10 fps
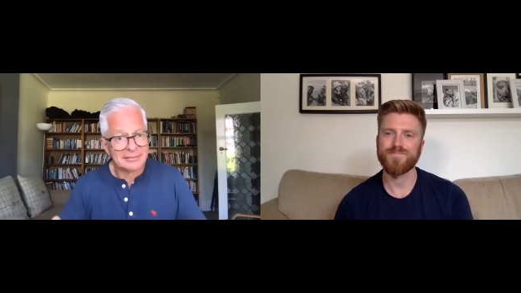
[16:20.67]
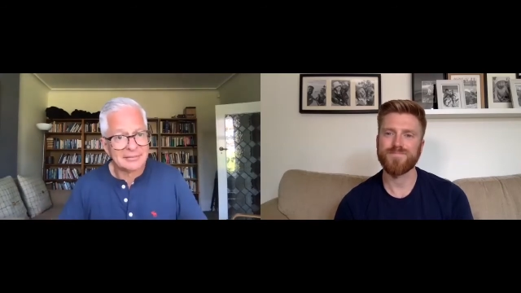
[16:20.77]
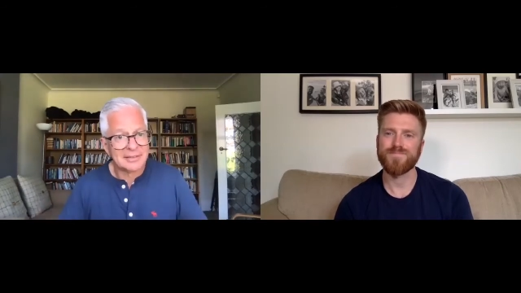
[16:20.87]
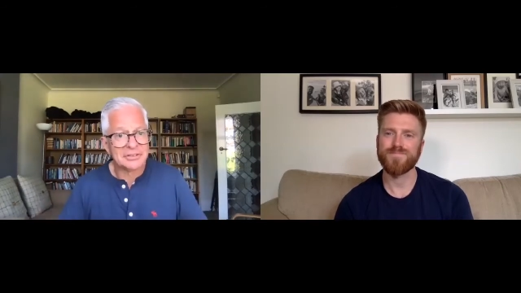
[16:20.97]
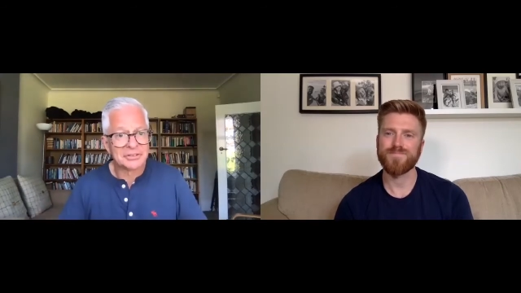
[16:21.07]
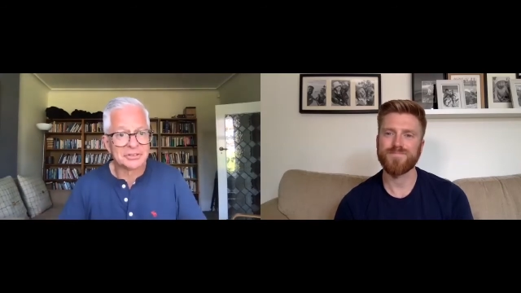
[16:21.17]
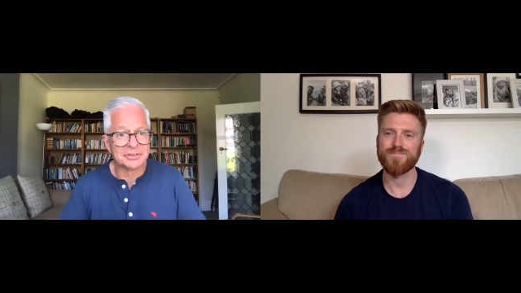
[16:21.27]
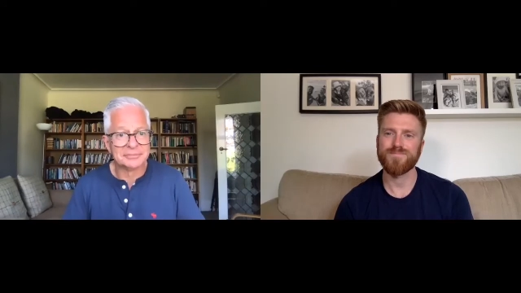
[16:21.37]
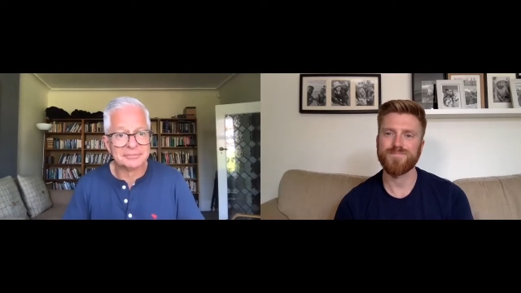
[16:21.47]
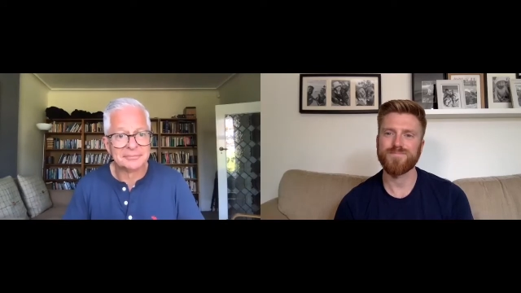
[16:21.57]
Speaker 1: his
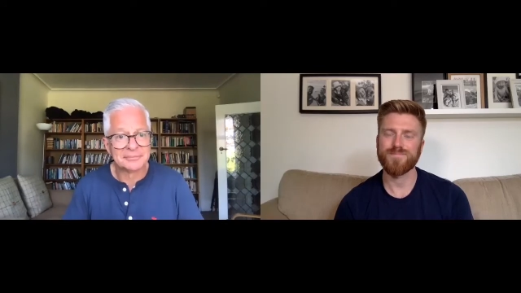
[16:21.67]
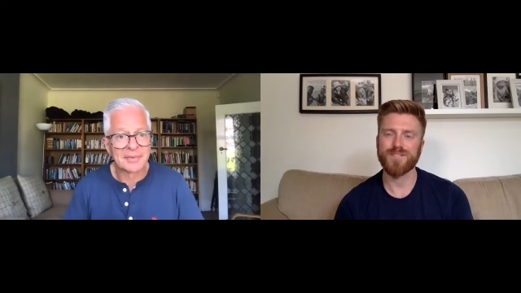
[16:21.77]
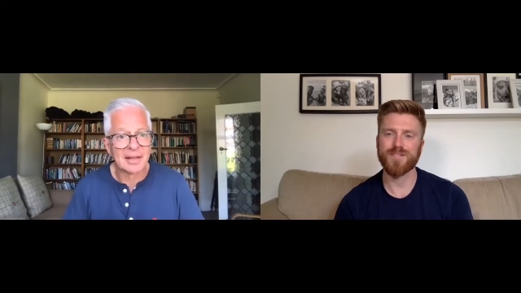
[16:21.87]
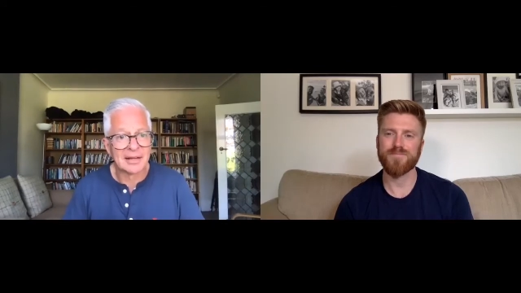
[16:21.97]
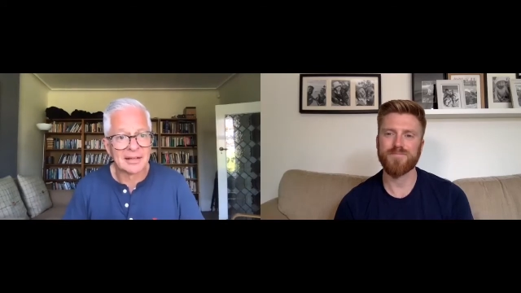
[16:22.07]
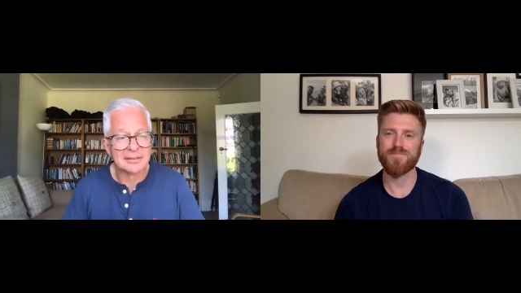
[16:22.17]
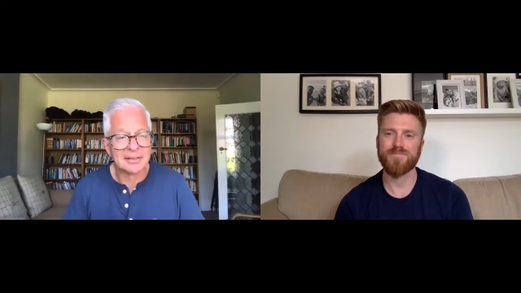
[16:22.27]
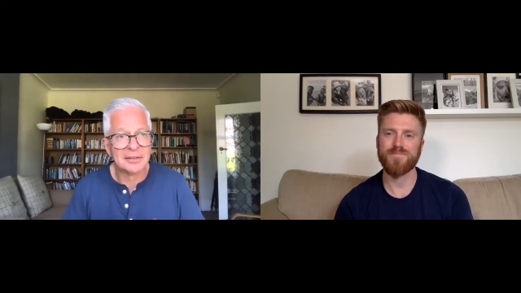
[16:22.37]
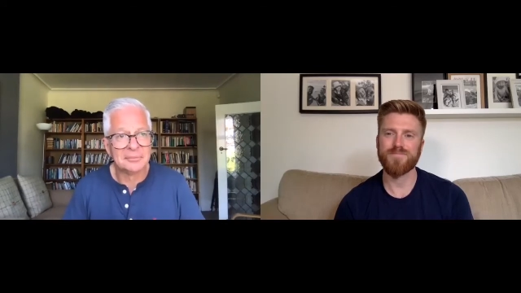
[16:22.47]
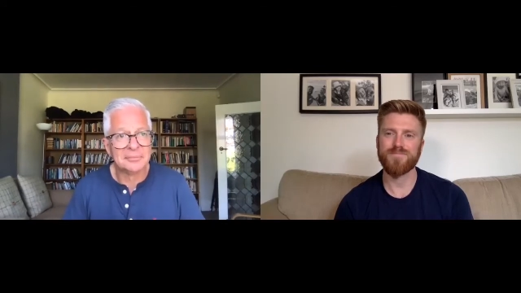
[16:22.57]
son. And
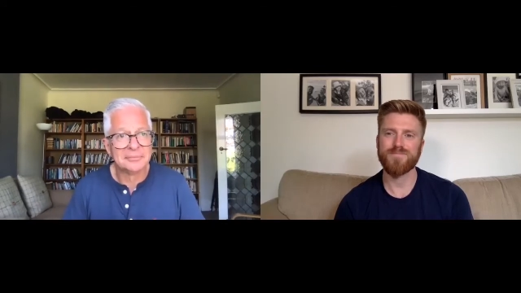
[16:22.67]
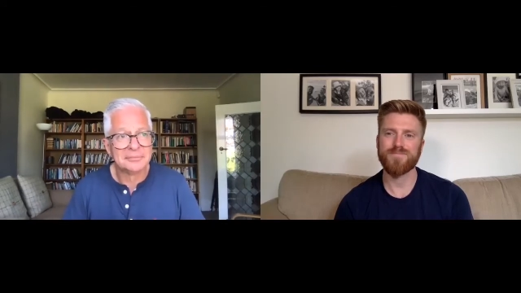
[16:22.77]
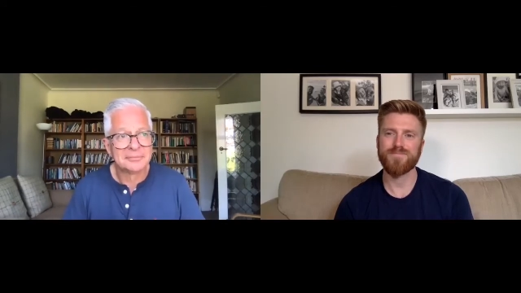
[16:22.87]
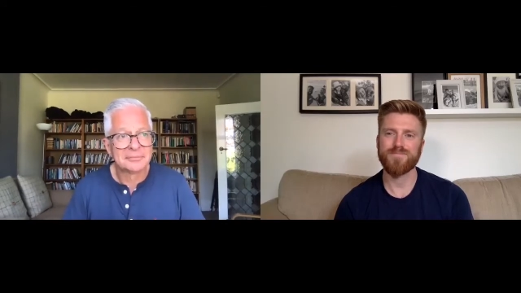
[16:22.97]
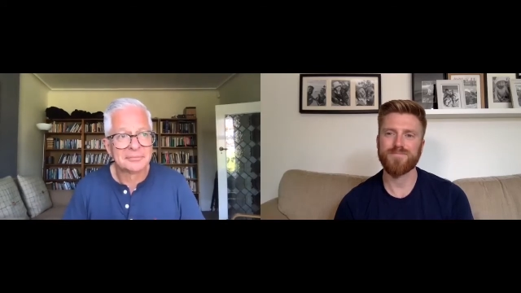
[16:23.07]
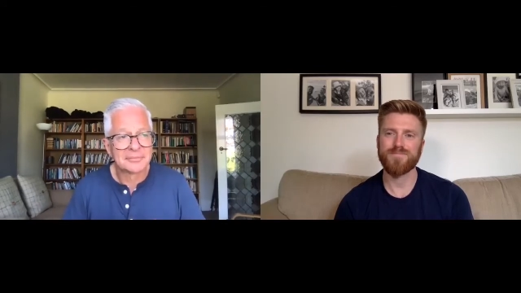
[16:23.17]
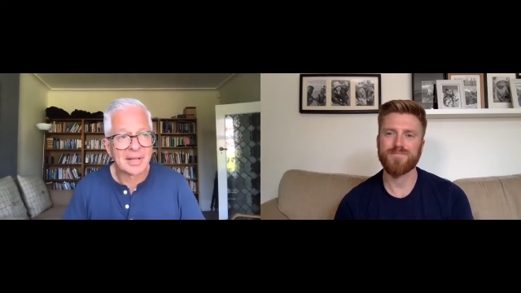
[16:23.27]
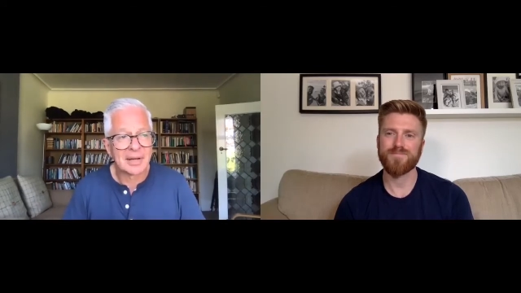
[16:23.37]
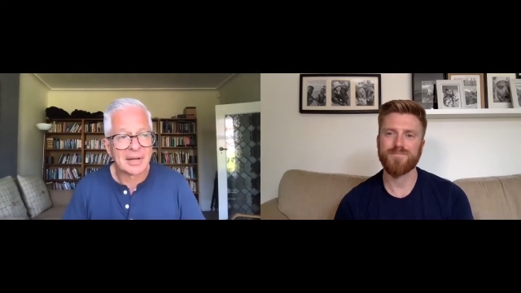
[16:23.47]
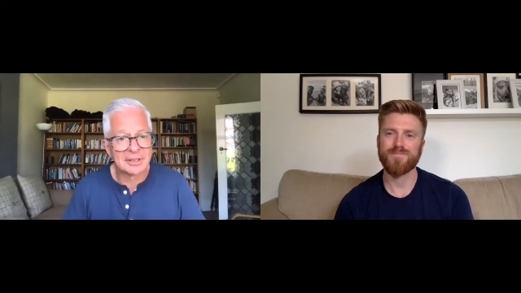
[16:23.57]
um, that
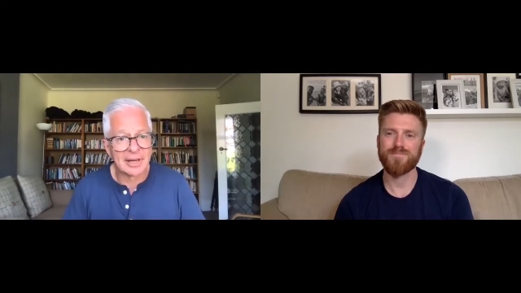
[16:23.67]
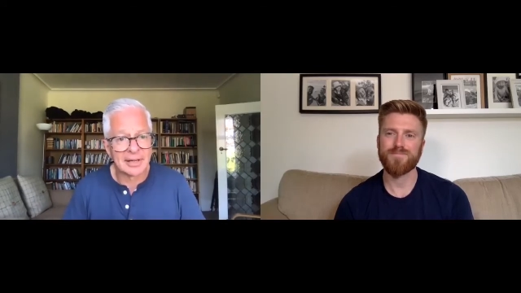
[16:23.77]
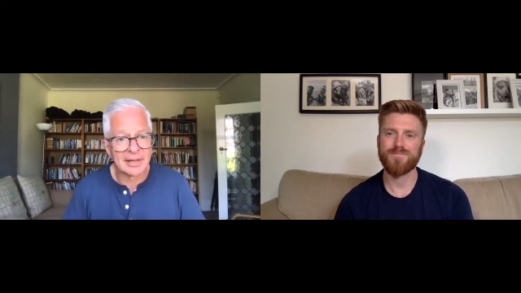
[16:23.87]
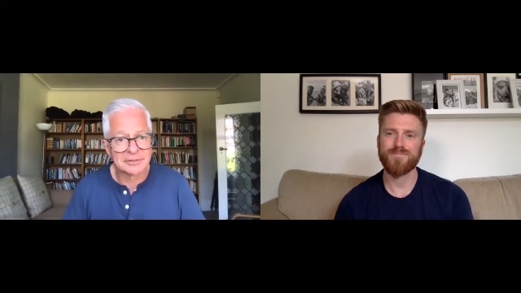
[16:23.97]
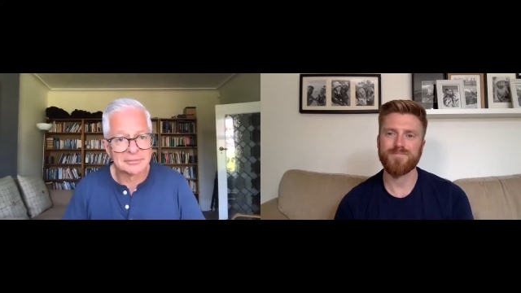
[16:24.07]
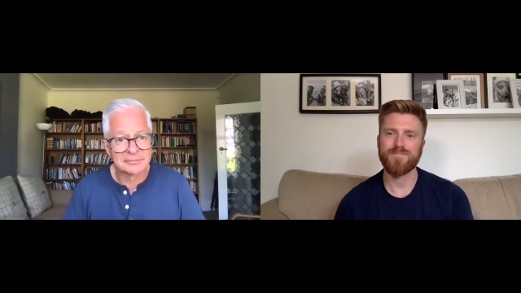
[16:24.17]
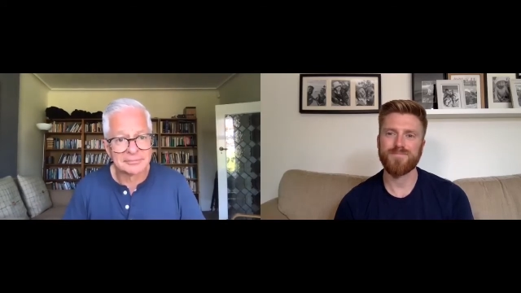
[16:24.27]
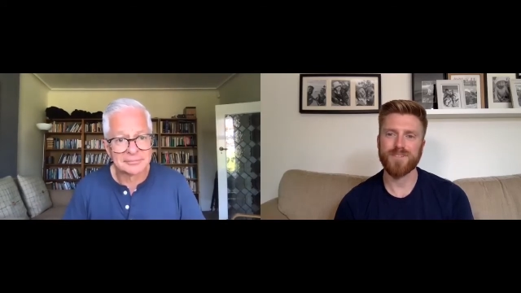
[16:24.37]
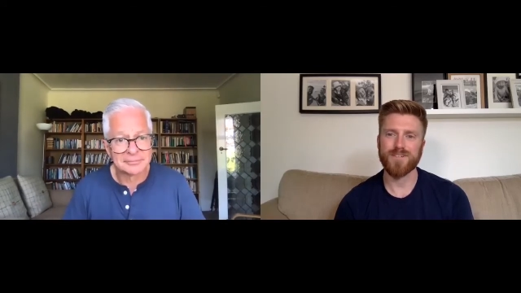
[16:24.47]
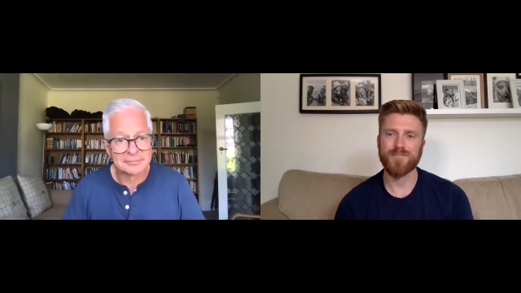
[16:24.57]
was an action
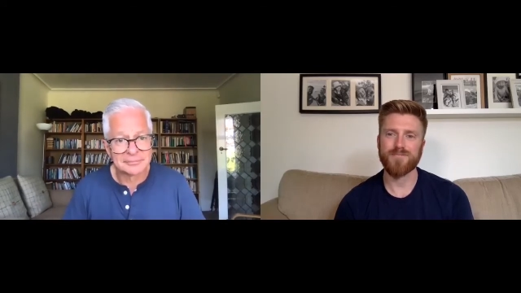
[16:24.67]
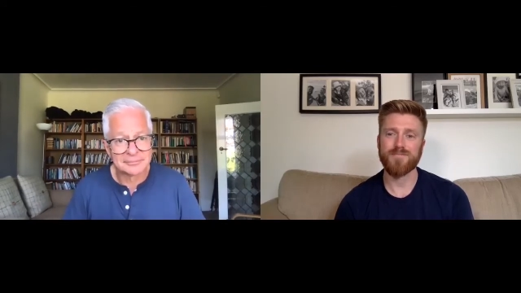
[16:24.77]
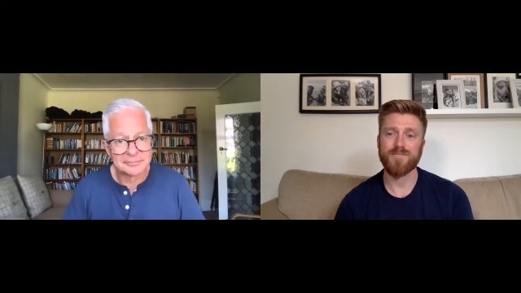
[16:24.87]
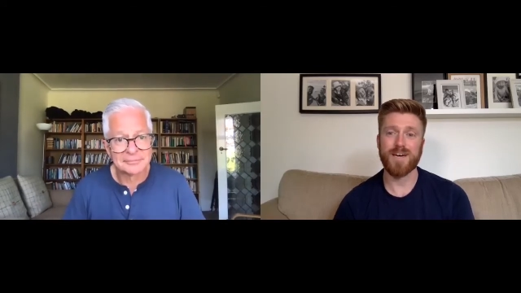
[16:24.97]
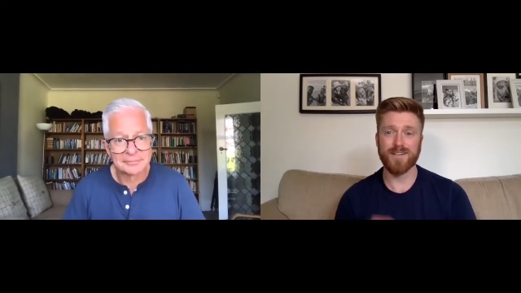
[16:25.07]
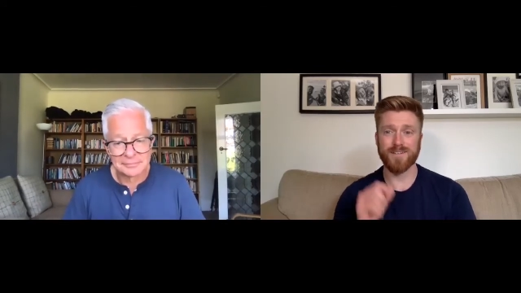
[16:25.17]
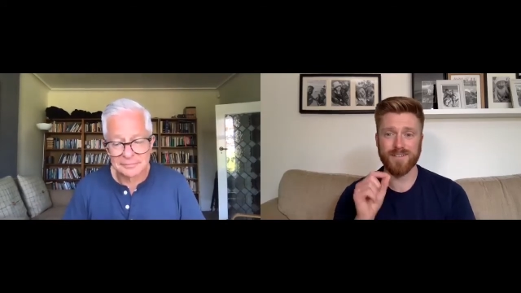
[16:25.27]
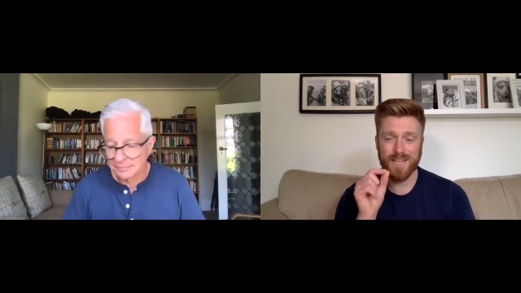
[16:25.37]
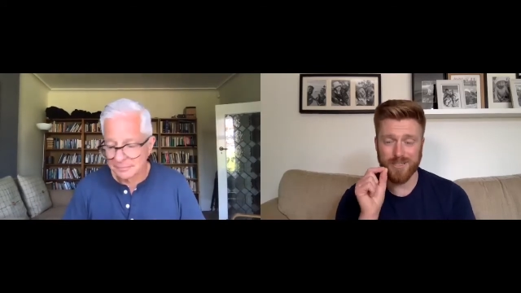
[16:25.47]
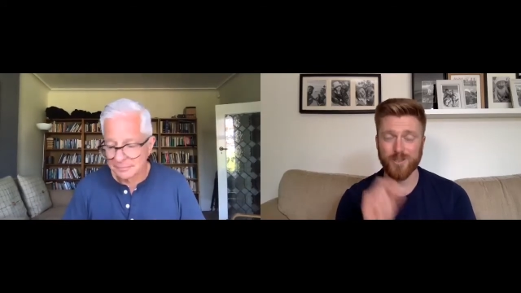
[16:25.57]

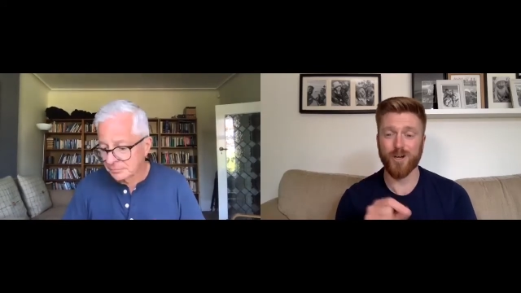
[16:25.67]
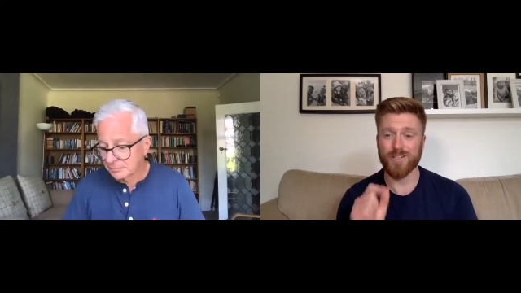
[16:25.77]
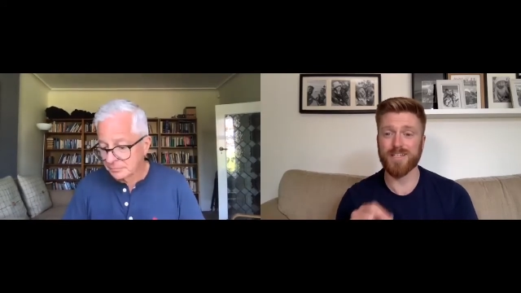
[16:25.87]
Speaker 2: and and God